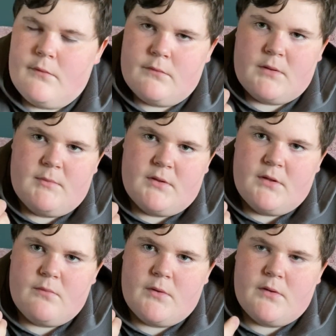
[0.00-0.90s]
Same with
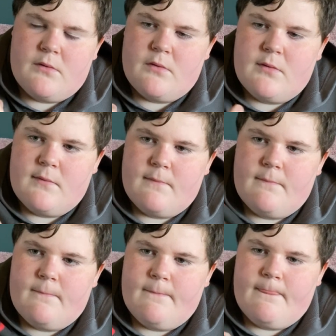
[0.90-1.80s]
these ones.
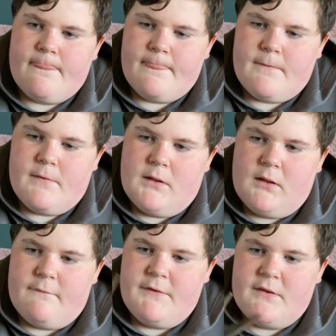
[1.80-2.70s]

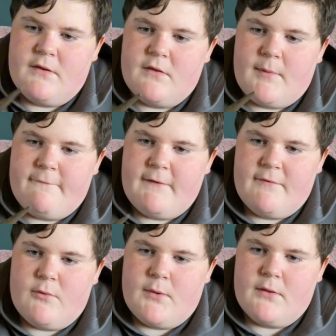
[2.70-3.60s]
Love these. These are my
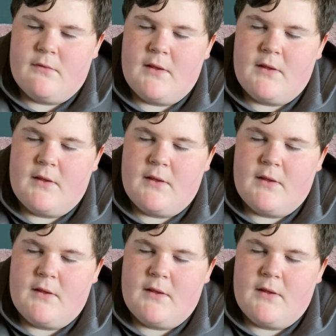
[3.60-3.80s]
favorite ones.